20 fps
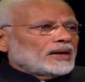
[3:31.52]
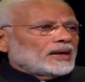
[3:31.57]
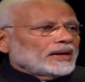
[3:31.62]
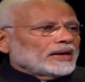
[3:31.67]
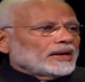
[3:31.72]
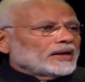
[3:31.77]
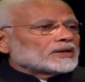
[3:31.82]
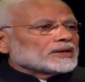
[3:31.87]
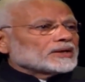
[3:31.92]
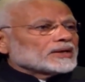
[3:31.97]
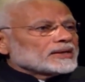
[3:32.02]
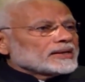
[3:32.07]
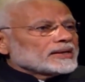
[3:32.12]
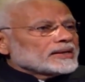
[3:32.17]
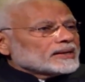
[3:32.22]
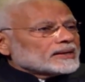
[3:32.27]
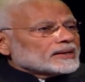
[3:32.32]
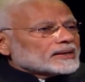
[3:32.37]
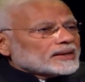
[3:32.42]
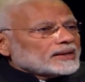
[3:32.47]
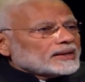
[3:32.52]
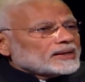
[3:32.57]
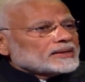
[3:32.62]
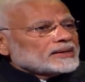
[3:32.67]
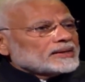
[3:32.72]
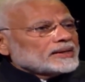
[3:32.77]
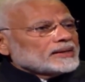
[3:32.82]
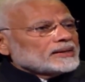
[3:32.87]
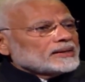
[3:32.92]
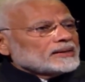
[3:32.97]
It is
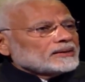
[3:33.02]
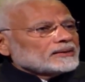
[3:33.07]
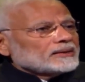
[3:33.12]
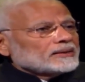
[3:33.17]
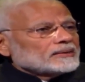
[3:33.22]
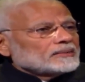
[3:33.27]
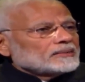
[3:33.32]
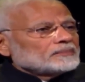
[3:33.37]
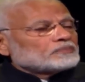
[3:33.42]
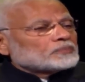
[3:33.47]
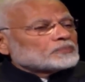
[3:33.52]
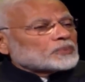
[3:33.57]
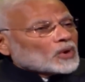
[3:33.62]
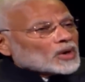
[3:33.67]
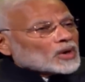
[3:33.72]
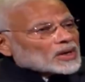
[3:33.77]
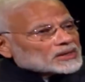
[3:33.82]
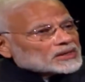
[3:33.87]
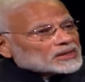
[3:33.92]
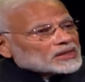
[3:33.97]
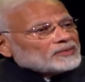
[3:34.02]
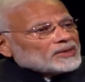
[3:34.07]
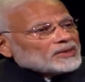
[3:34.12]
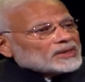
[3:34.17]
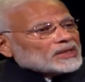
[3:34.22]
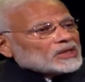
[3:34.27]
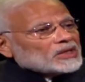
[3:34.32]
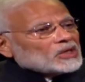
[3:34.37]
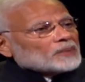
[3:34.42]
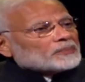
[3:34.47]
increasing
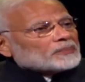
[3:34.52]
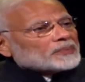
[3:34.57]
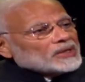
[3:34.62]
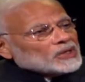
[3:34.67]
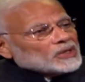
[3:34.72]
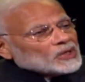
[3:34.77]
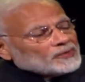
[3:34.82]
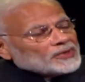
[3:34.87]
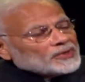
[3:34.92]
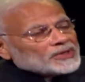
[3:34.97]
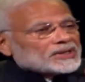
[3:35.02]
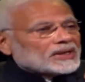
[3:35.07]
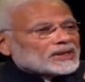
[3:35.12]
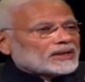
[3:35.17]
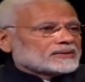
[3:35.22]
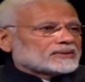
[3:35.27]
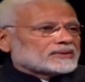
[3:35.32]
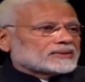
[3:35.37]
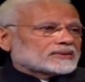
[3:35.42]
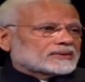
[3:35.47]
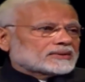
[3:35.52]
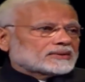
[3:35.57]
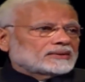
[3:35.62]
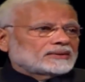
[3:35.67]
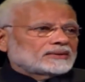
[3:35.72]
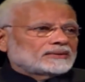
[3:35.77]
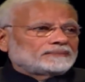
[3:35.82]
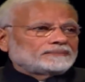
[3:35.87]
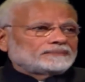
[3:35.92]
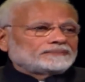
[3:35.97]
productivity of individuals
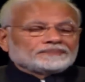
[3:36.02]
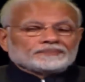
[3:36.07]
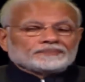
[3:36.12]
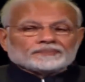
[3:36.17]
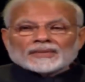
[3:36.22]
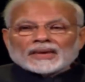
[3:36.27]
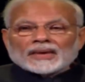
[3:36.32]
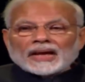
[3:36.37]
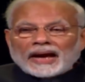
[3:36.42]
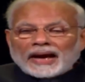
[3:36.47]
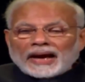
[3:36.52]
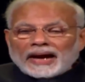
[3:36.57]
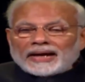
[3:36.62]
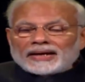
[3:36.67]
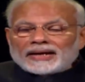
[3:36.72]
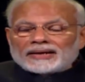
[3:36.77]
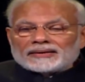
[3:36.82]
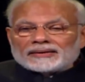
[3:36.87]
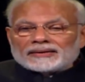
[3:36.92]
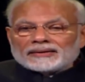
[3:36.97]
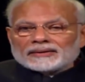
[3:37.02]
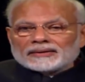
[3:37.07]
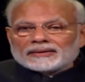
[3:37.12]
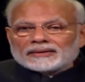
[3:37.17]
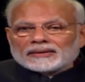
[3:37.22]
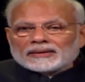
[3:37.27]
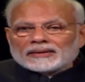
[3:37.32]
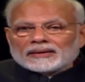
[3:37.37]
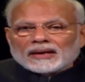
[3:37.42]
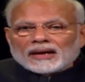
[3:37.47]
and
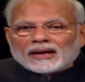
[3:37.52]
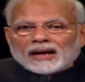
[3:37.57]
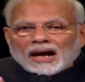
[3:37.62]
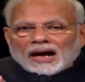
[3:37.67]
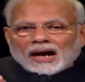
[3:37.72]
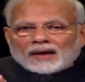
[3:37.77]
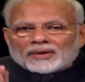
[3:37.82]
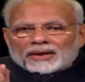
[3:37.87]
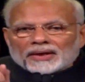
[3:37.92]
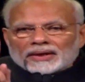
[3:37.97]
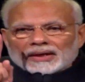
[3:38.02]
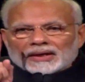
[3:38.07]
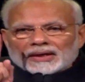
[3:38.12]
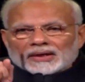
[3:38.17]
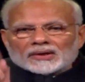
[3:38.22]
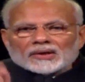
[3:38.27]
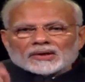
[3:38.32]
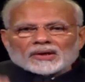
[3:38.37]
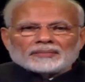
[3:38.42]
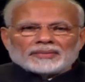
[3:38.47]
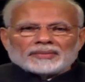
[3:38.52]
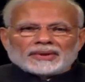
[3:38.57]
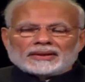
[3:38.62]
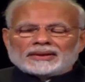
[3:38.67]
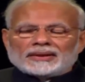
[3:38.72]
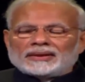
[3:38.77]
our economy.